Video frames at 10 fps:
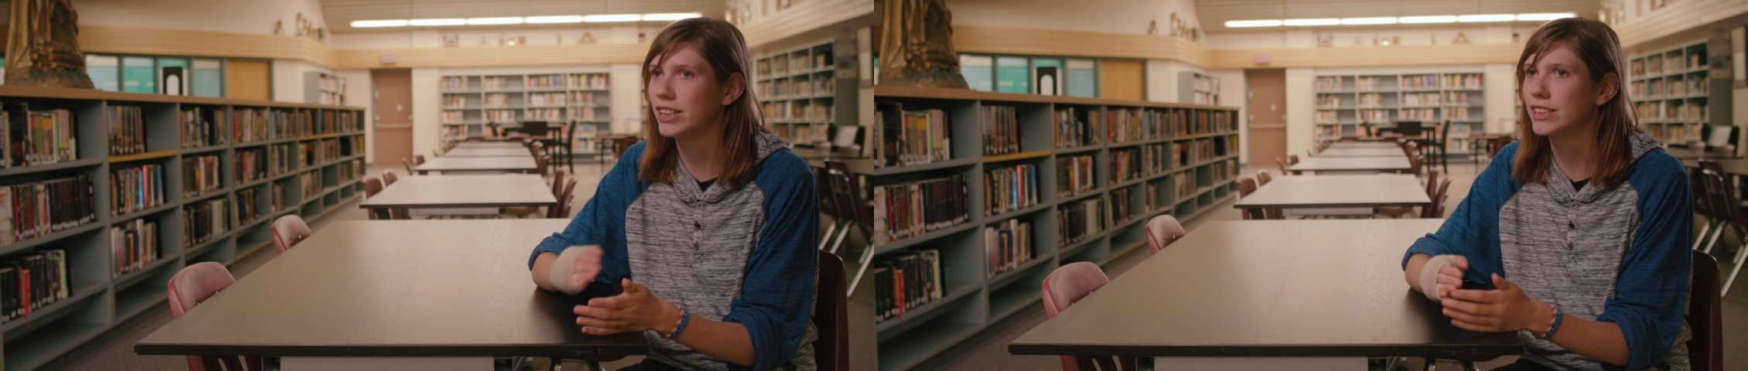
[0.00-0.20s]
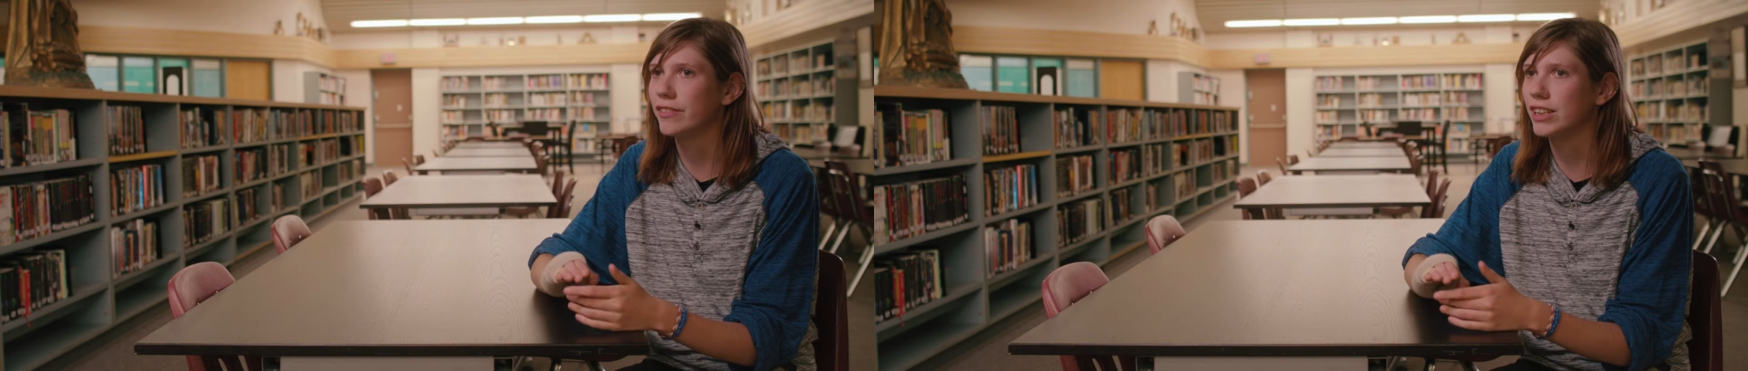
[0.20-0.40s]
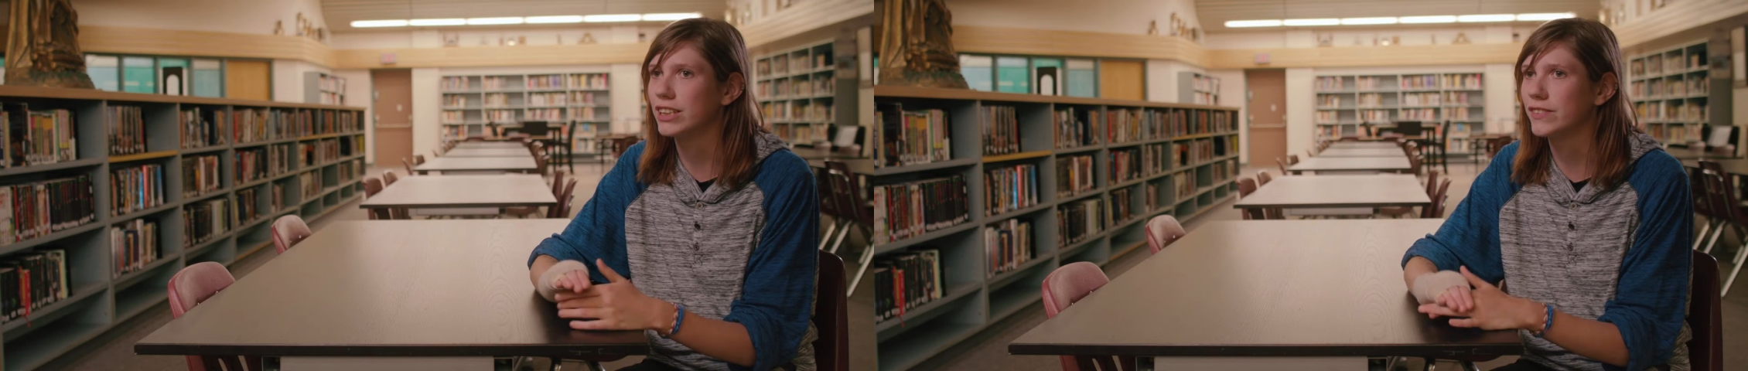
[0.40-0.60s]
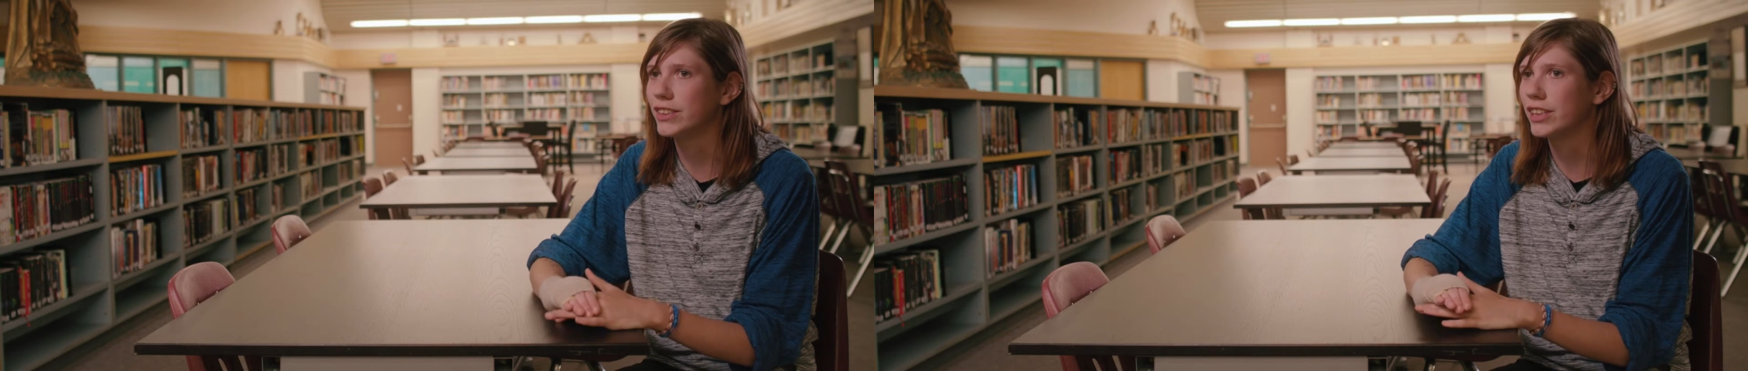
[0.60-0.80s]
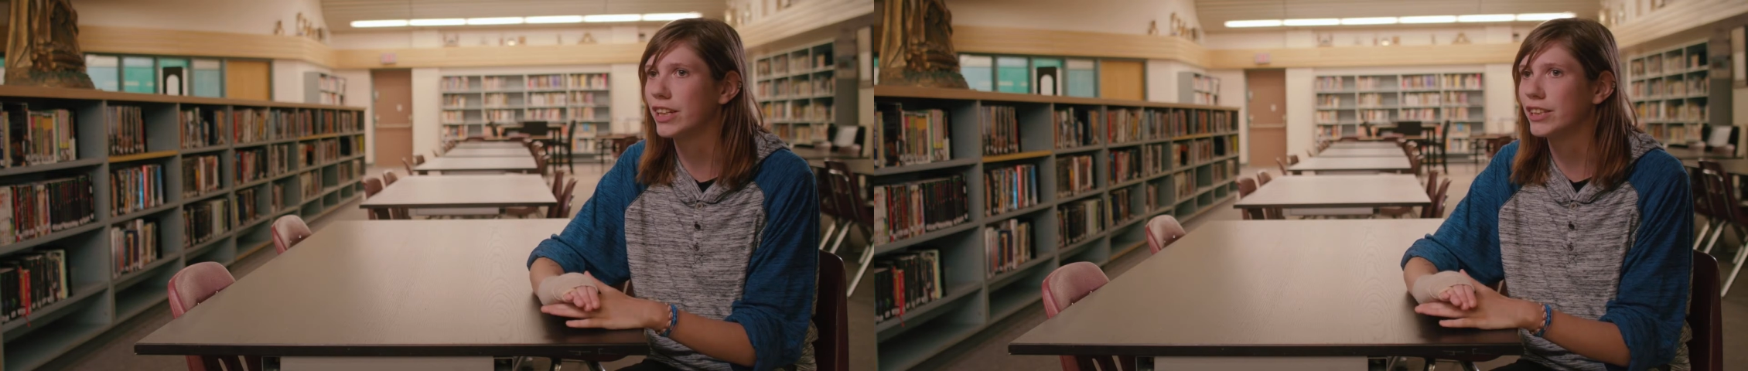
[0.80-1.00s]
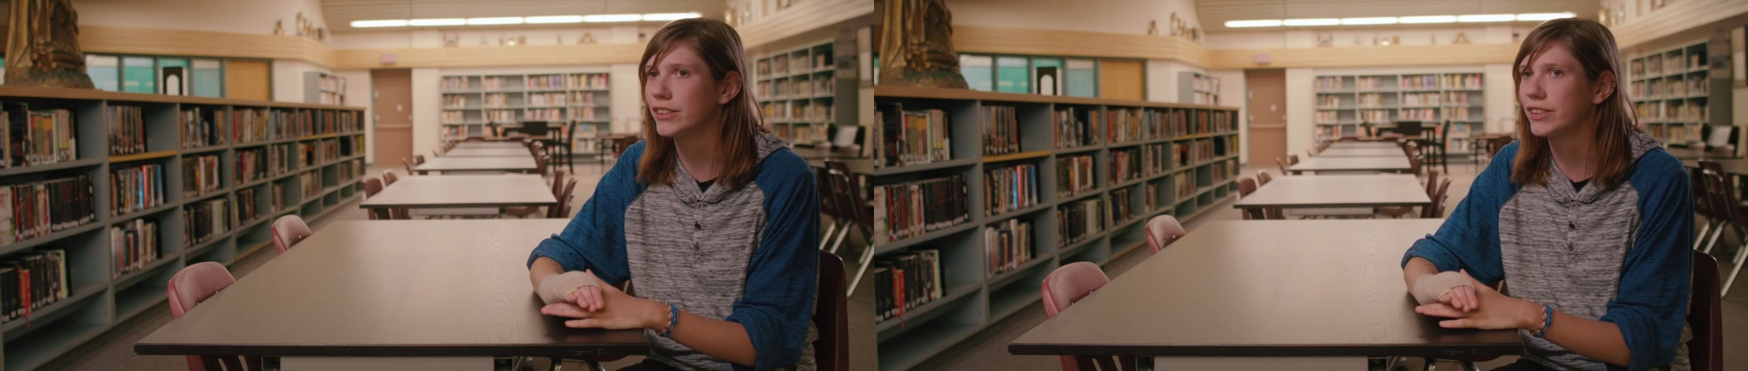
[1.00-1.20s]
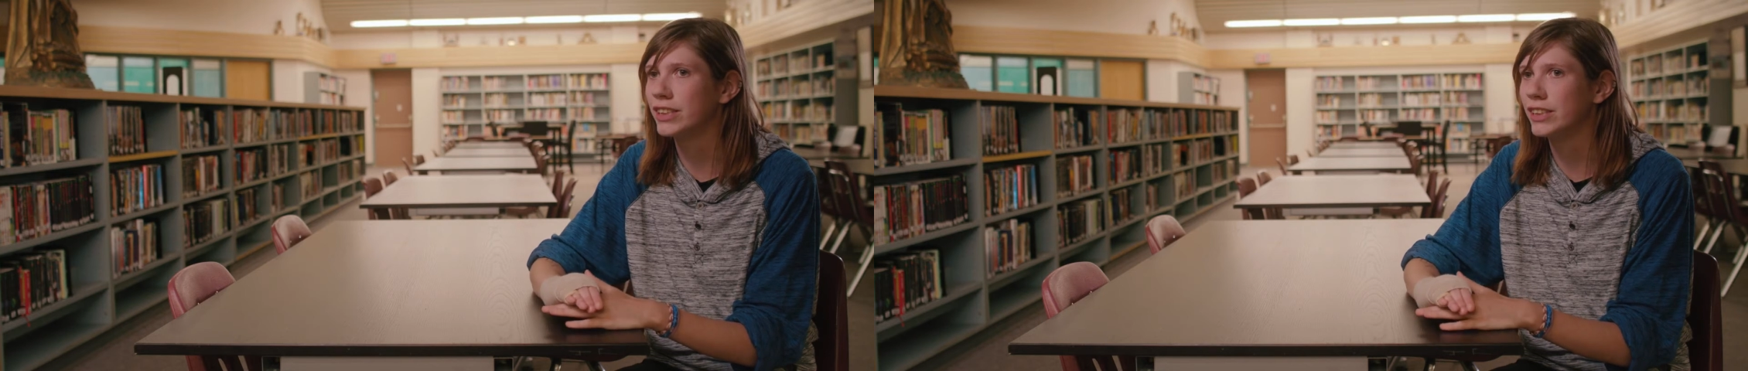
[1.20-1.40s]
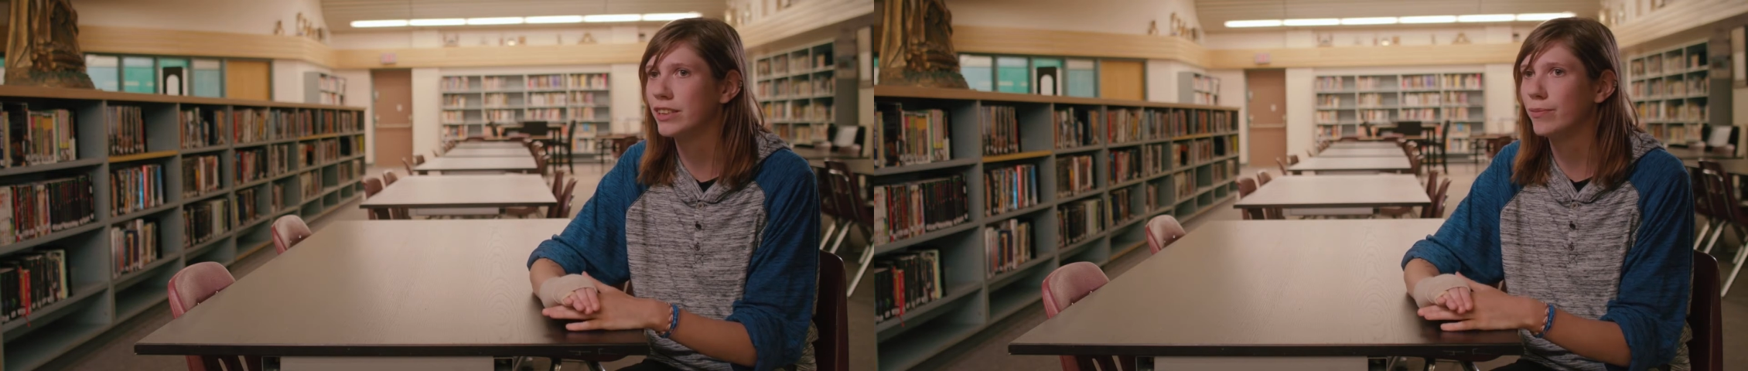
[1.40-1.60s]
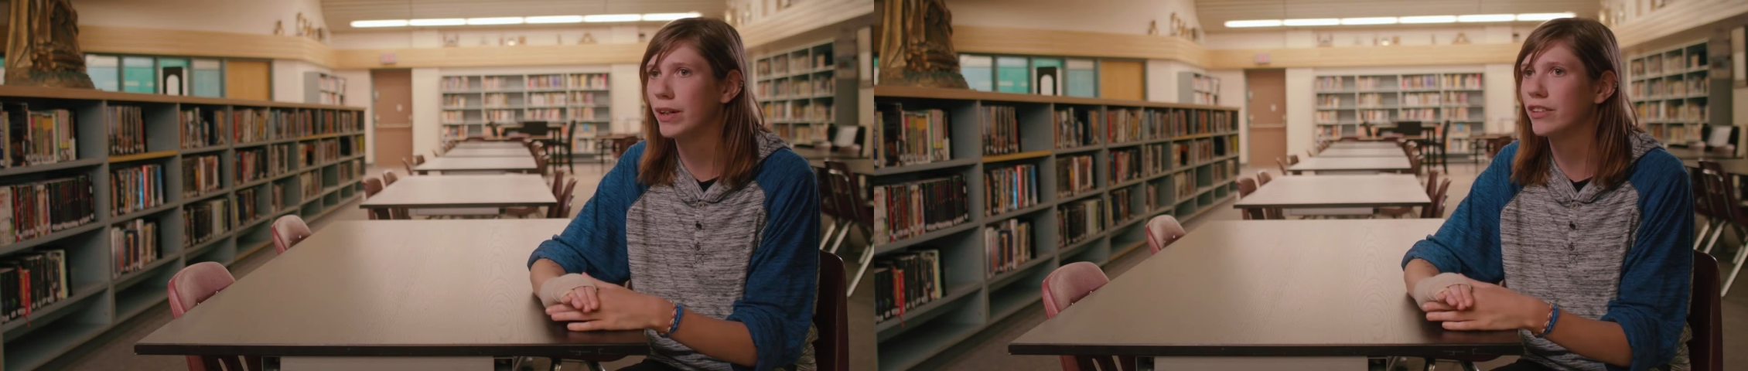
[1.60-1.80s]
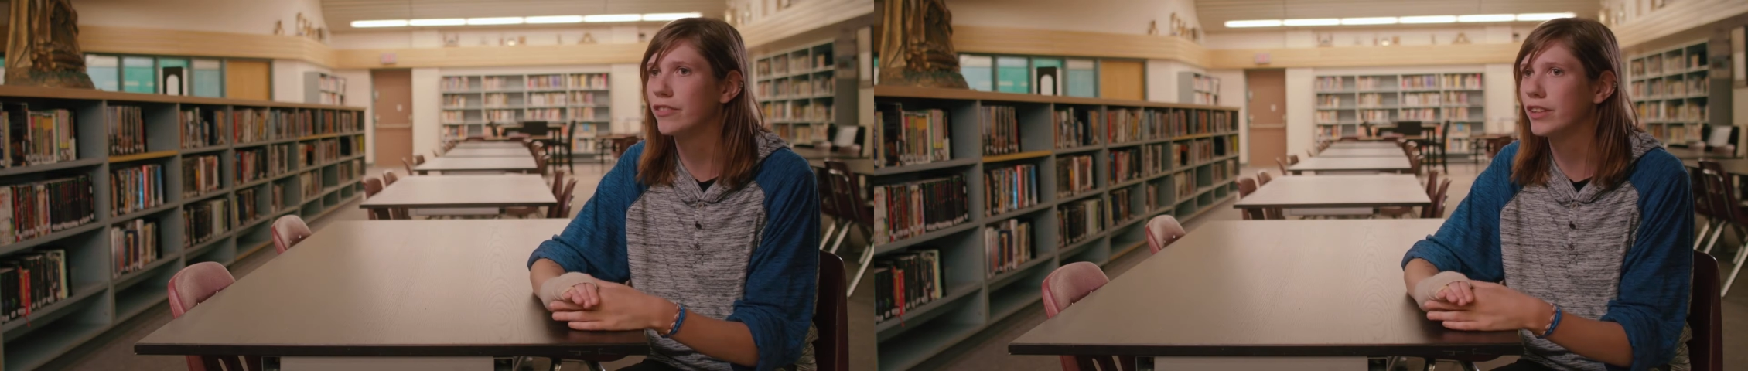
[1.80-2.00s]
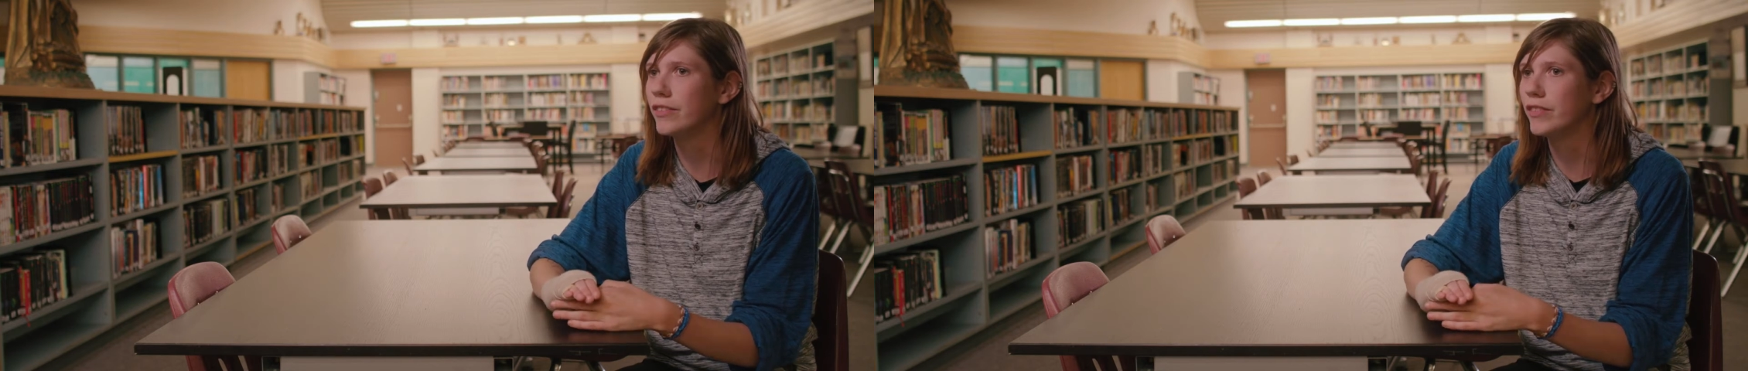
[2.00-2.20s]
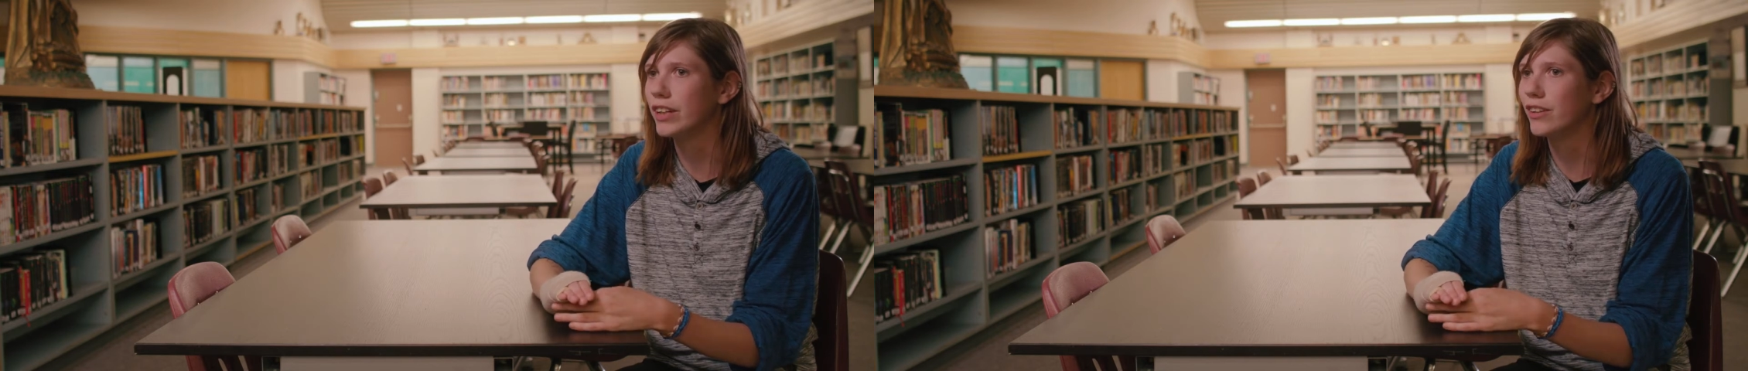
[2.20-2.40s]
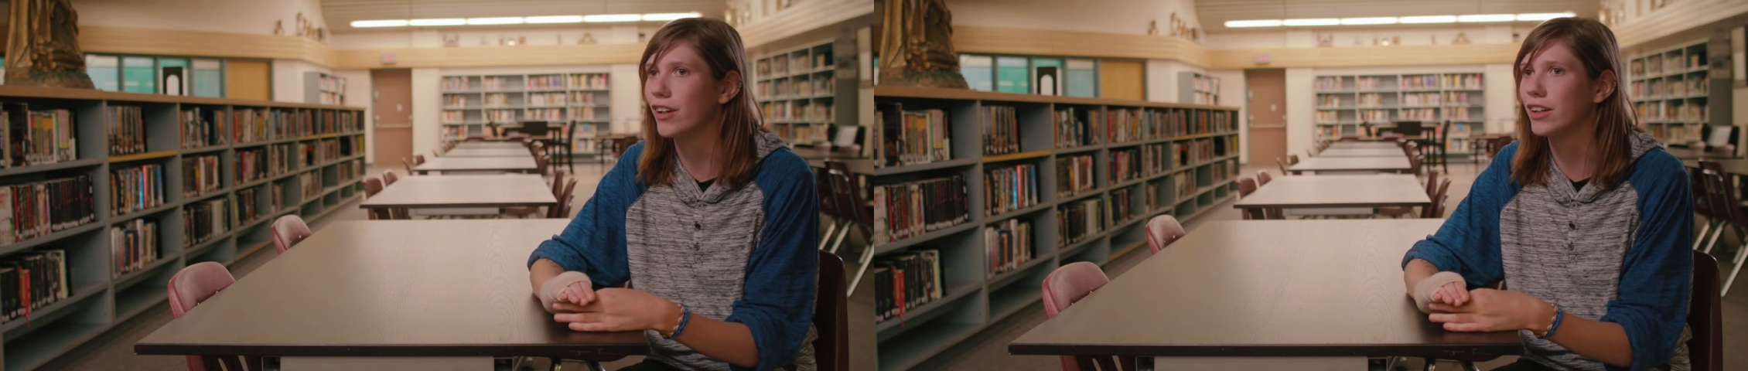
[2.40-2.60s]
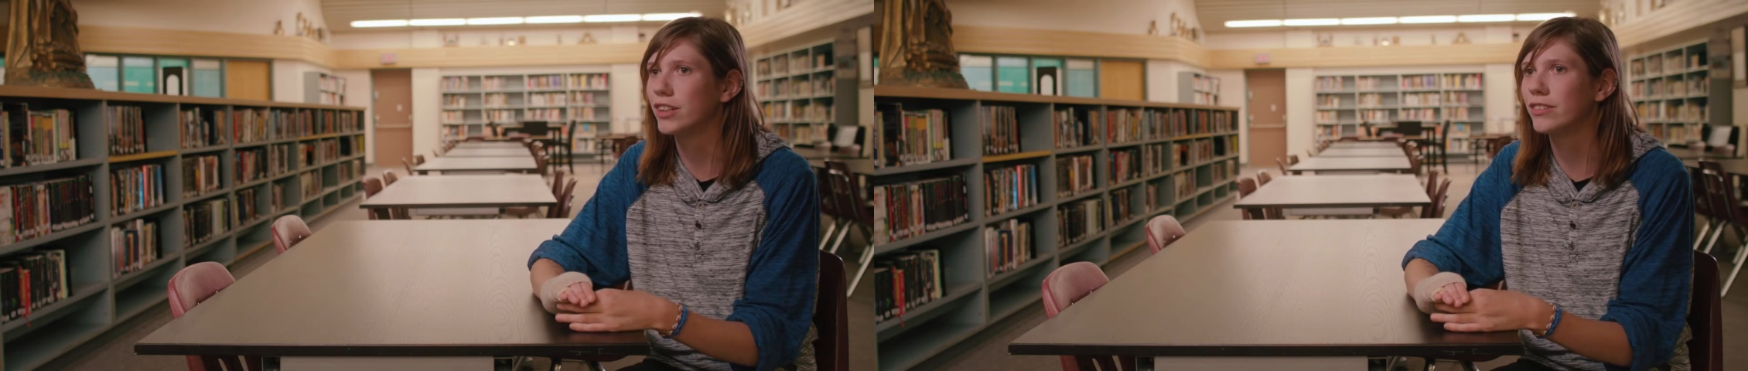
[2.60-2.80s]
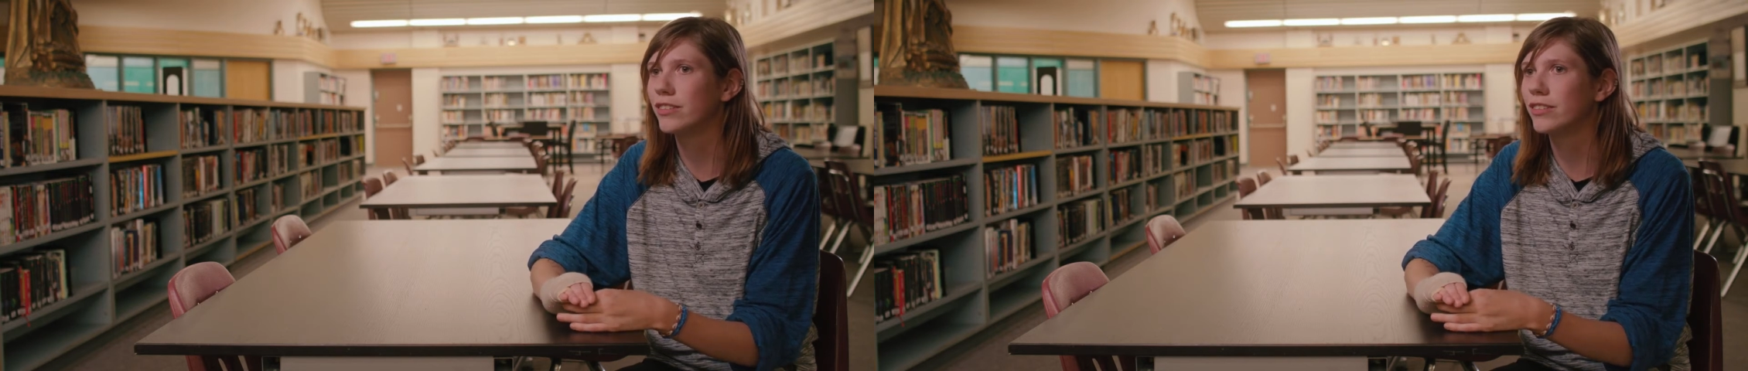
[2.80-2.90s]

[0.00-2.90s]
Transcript: this flexible schedule, it benefited me a lot.